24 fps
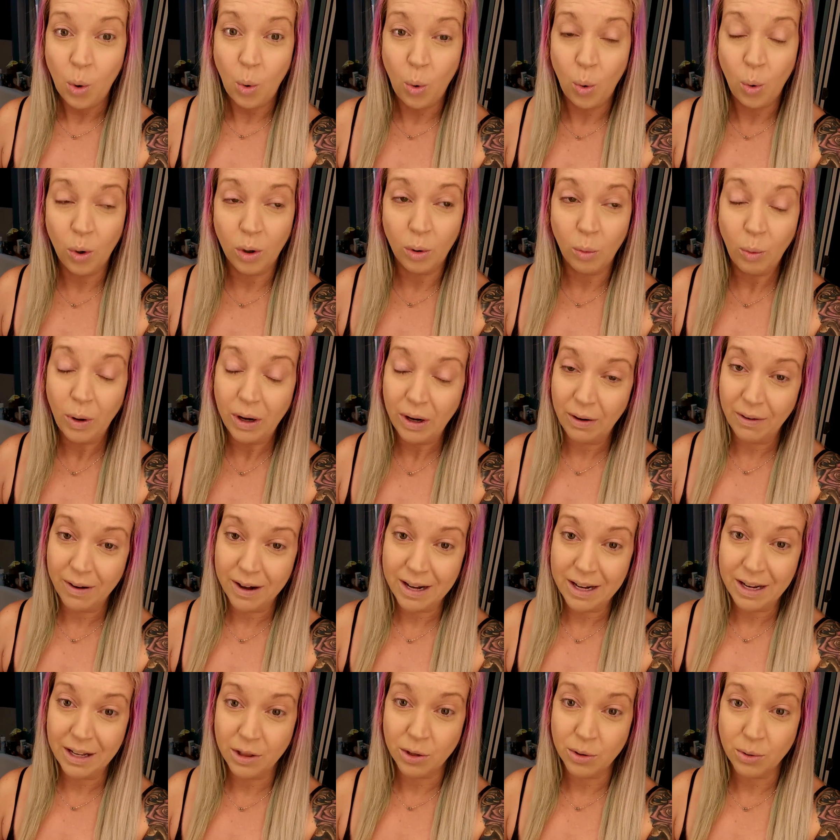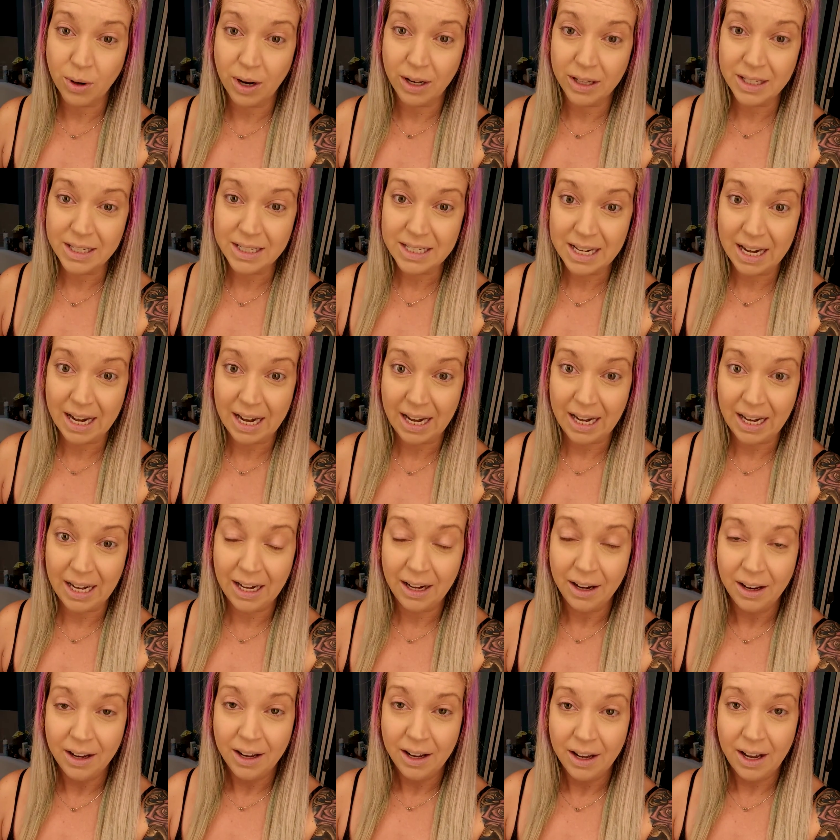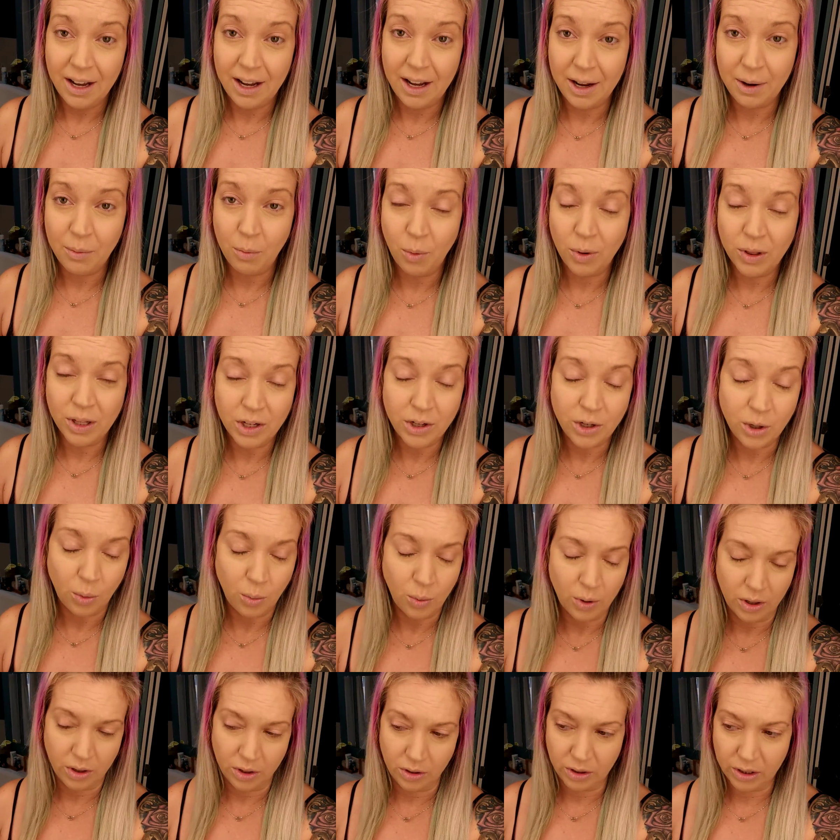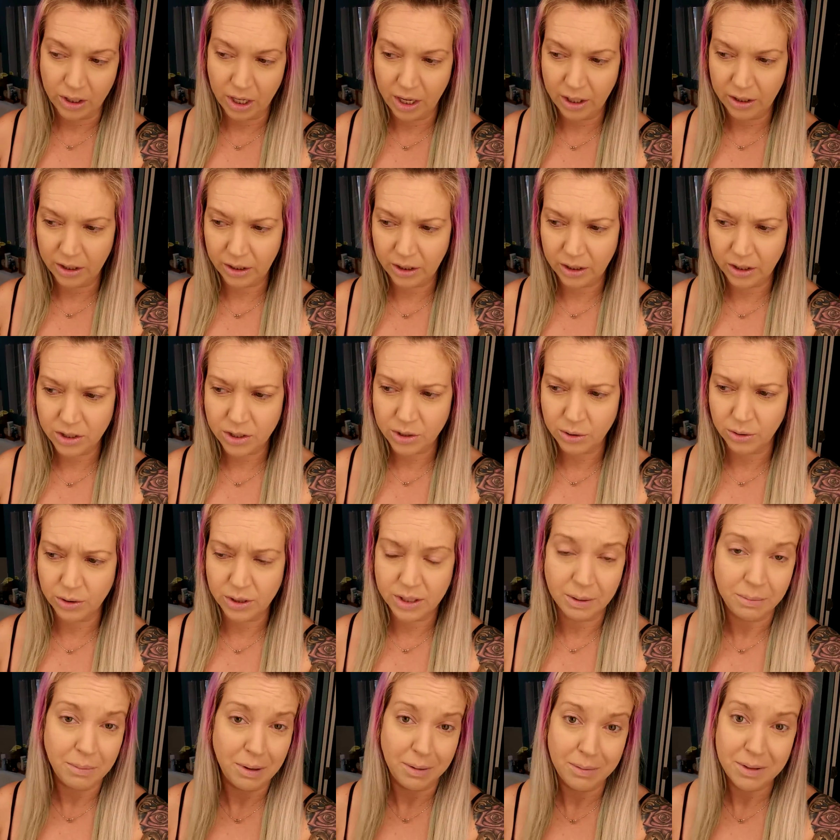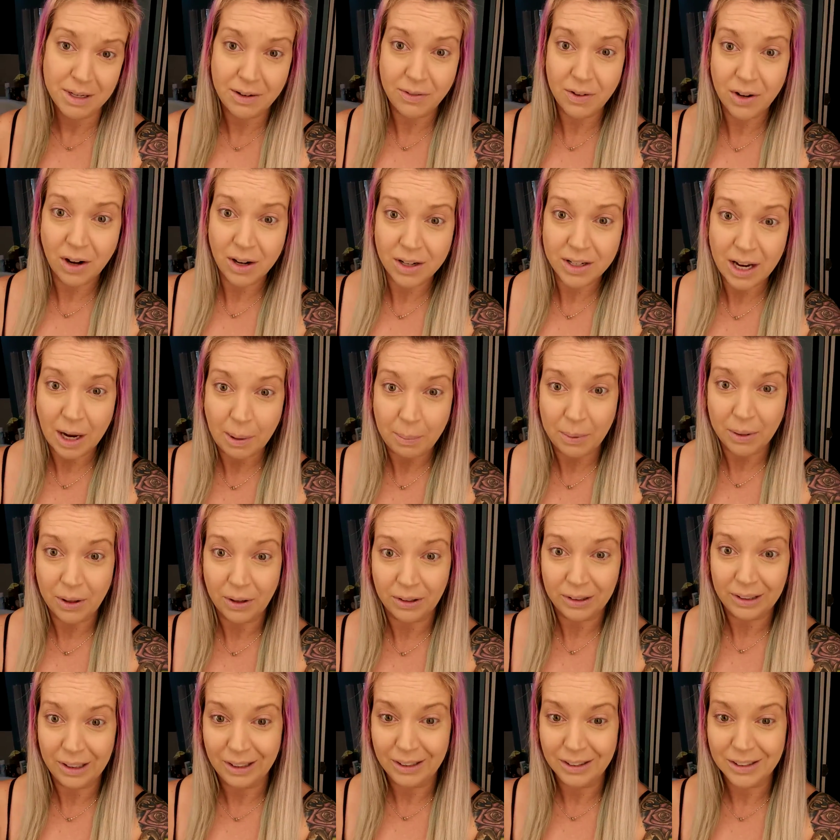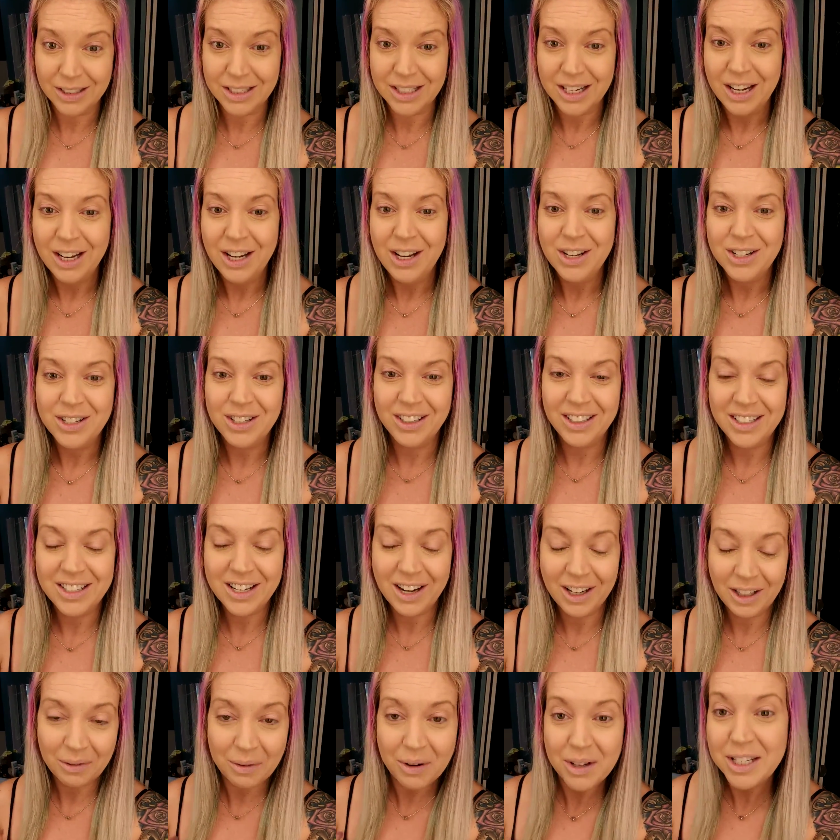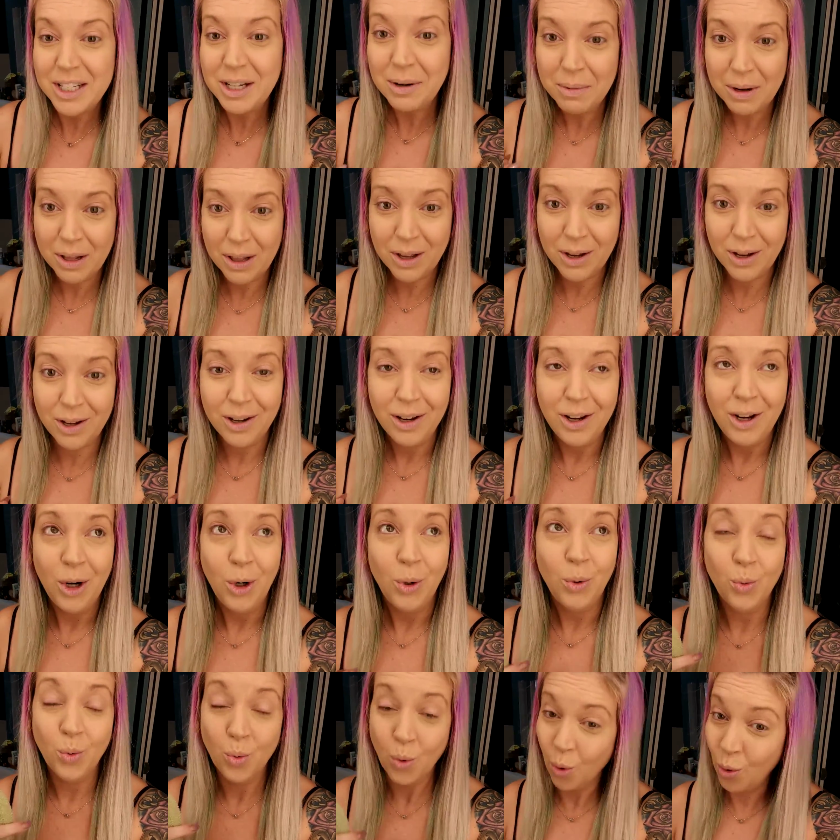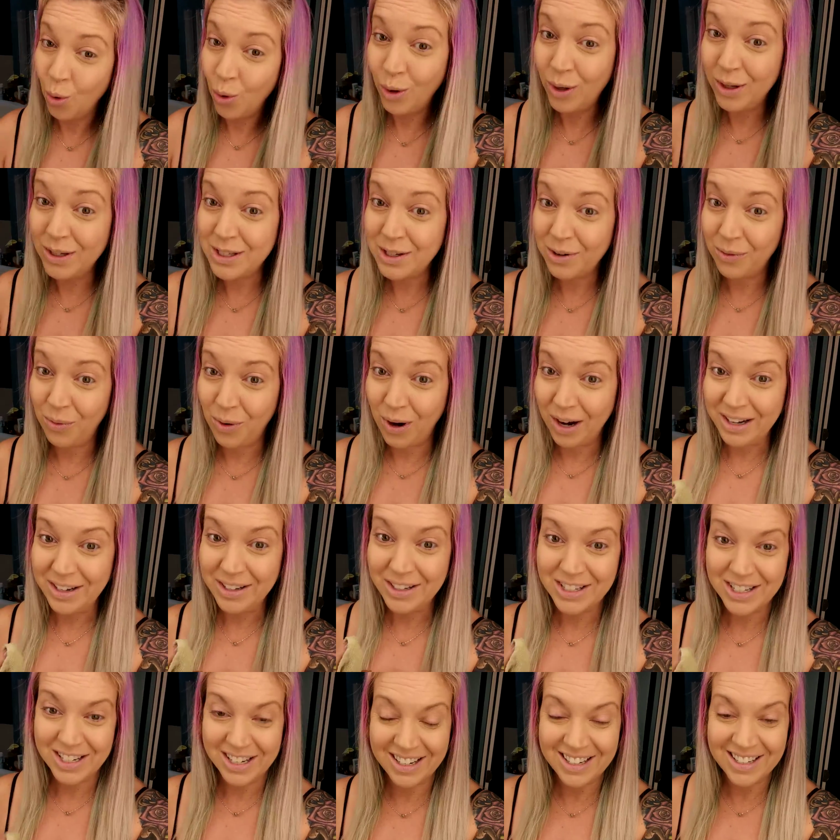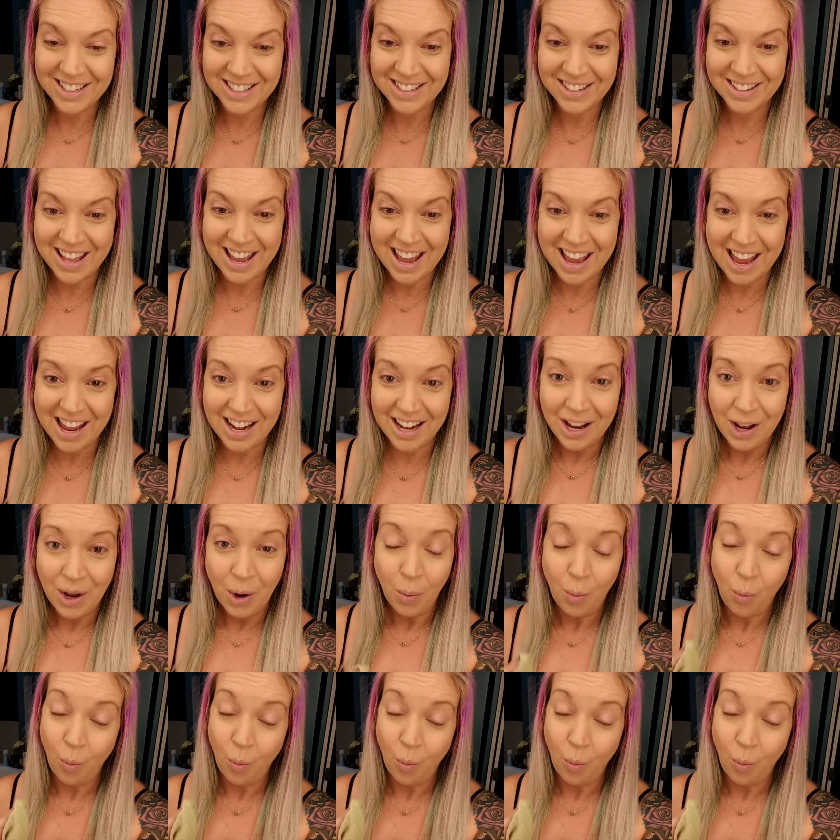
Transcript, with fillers: or wearing it throughout the day um, when they don't wear their colors, or sometimes even on top of their colors. So let's talk about some of the rules of why you shouldn't do that.